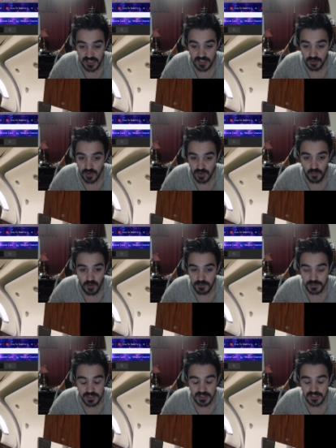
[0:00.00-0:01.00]
to run well,
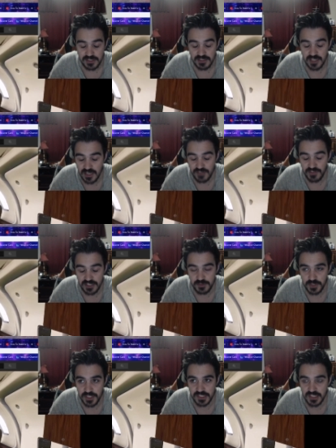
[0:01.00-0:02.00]
because Flight
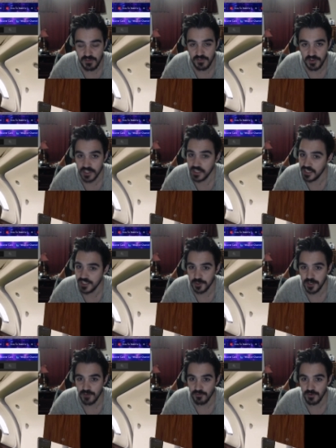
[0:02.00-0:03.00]
Simulator doesn't have a very good
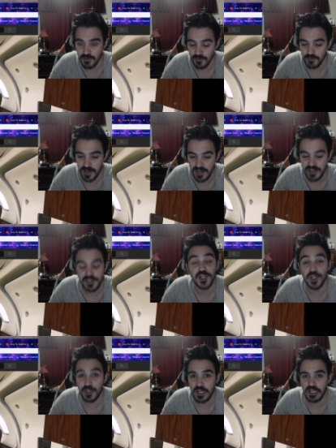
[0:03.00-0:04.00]
history of running
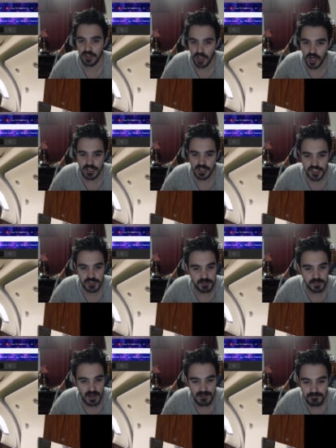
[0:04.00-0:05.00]
good on launch.
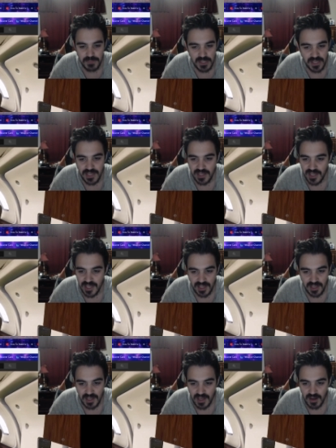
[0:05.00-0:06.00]
But
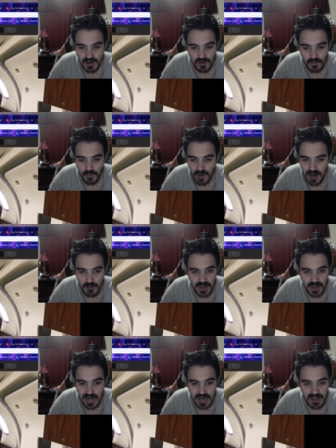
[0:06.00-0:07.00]
wow,
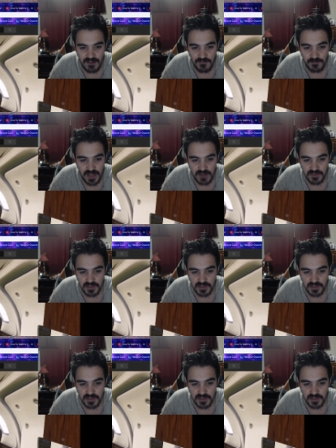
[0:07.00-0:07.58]
man, I have never